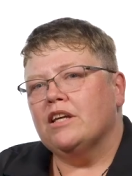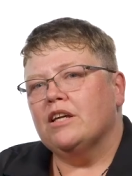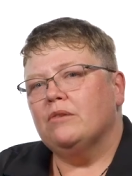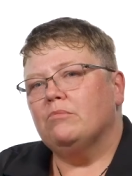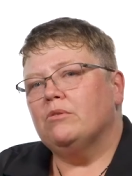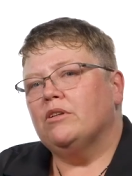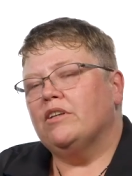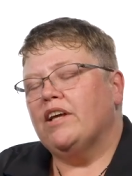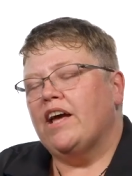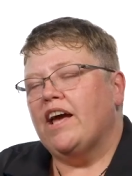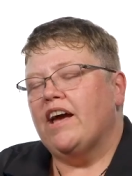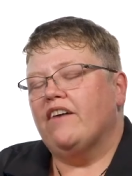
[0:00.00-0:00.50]

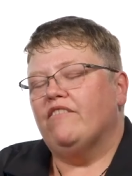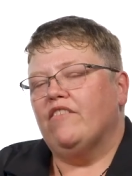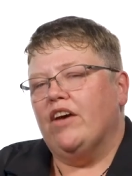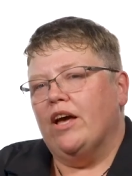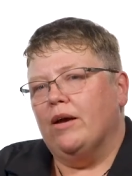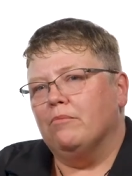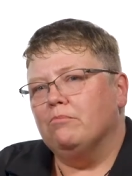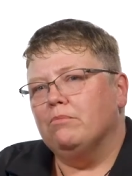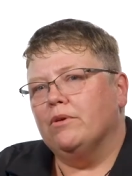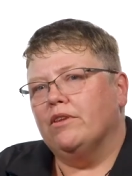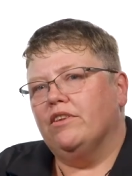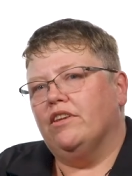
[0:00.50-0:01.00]
able to have
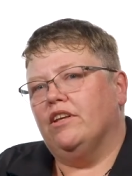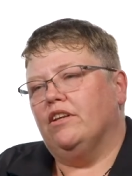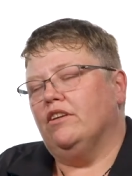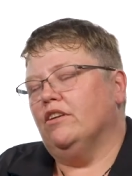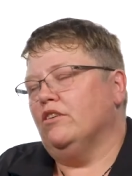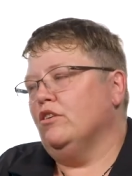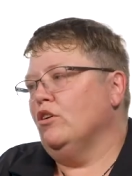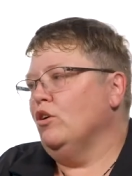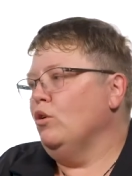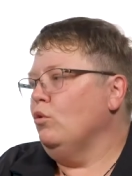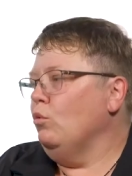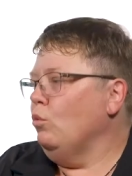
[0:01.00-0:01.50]
empathy to
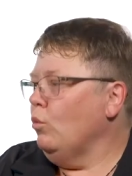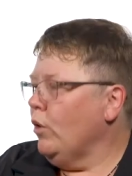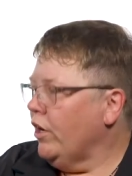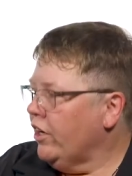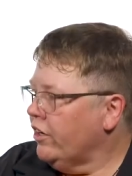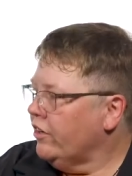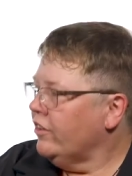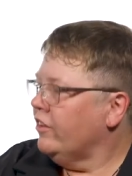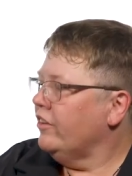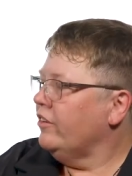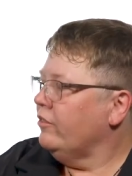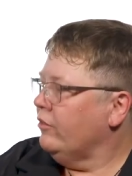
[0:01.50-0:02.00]
know
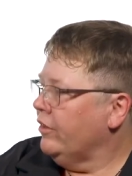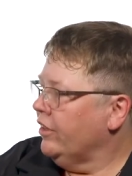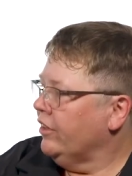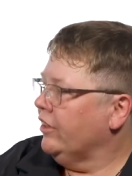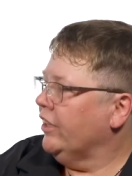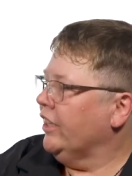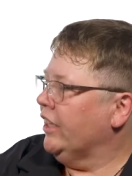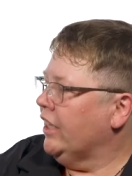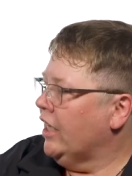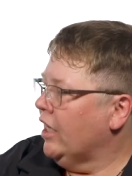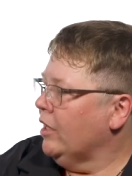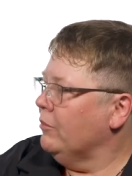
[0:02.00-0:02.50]
where they're
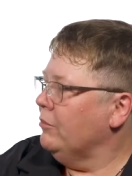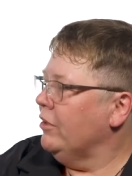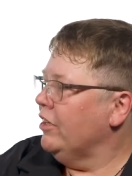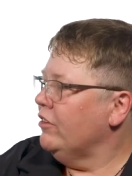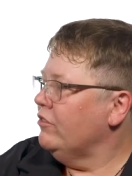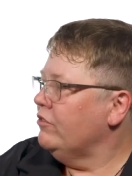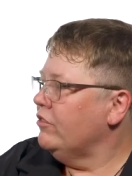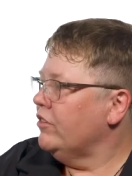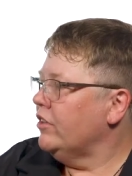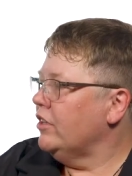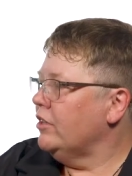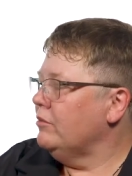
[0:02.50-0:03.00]
really
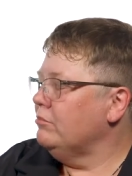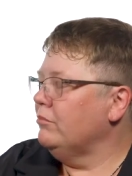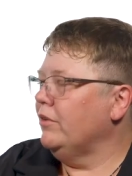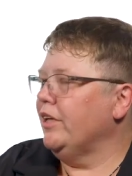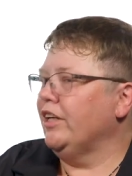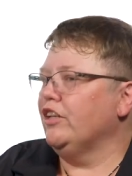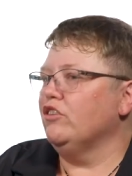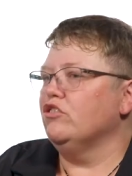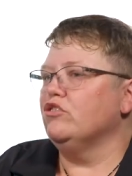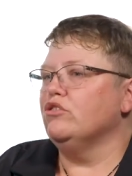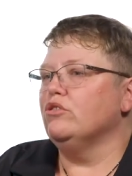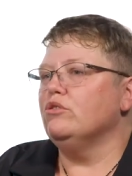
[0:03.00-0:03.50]
coming from,
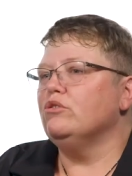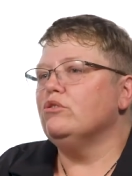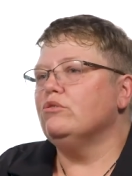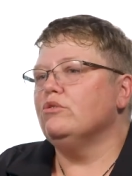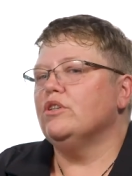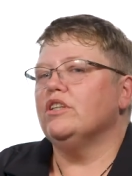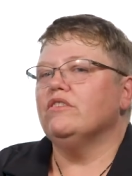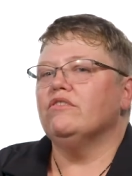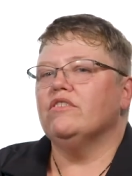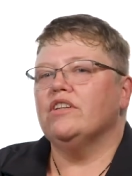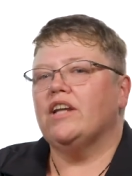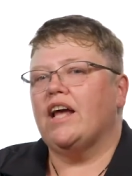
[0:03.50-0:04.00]
like, do you
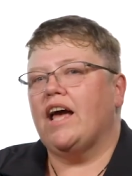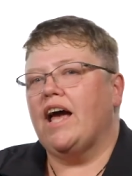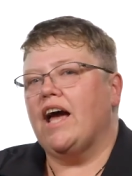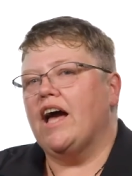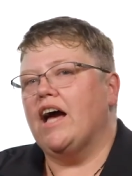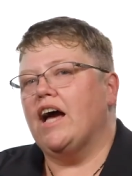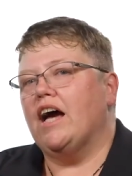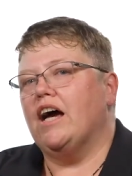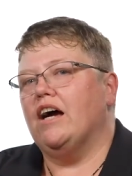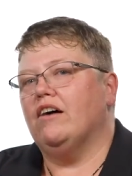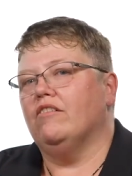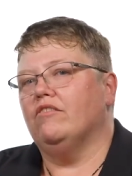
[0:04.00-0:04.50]
even
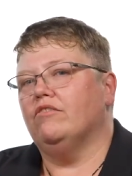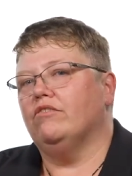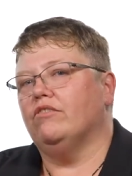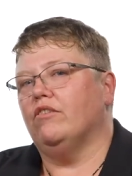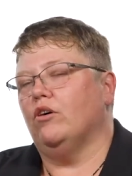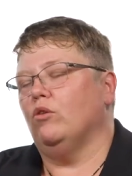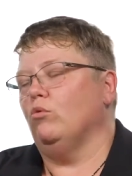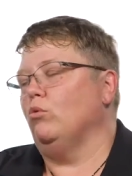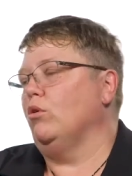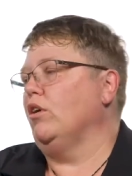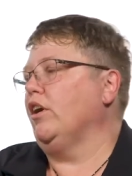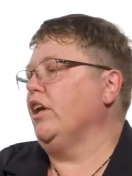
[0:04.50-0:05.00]
have
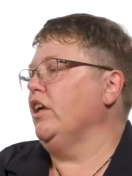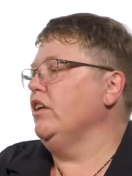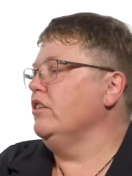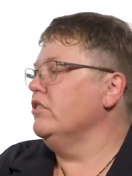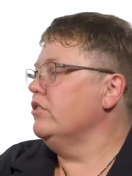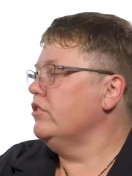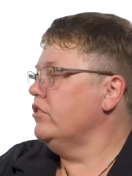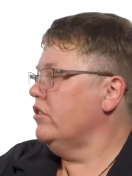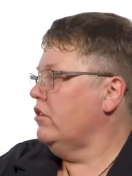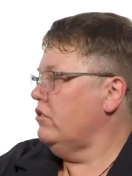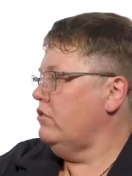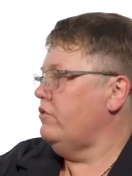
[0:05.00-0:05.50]
a working
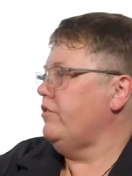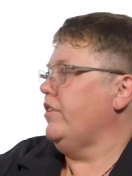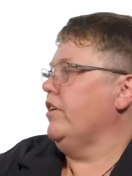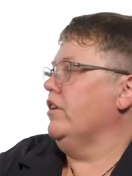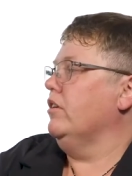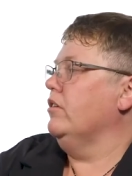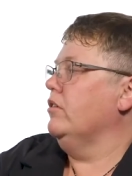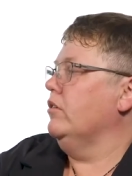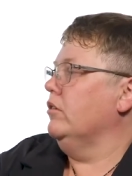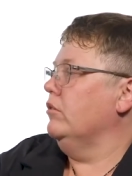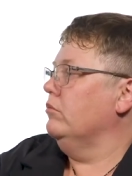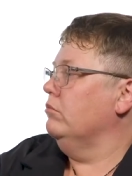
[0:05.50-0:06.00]
stove at
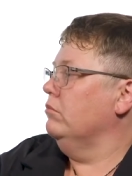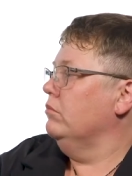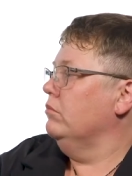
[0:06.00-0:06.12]
home?